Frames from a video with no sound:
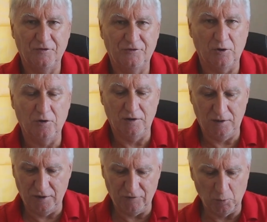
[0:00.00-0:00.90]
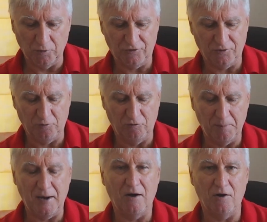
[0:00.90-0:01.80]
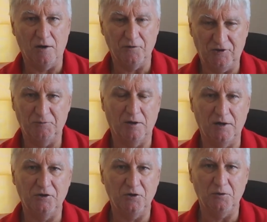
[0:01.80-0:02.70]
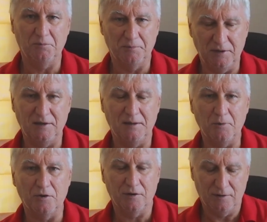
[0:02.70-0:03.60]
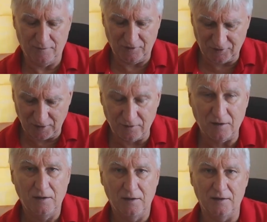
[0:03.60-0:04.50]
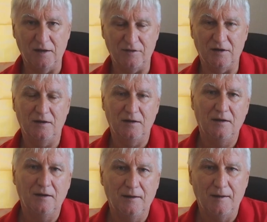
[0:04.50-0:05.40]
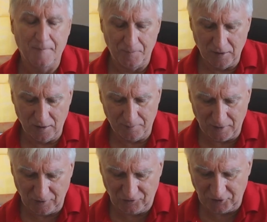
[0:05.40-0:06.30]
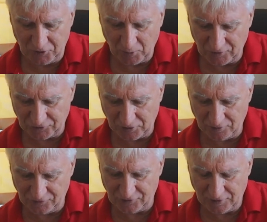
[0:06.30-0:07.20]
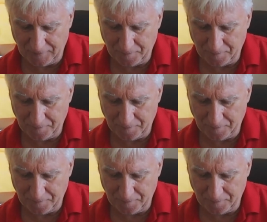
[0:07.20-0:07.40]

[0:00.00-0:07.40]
So if I want to repair it, I'll need to buy a new media mod, and that's another $80 US.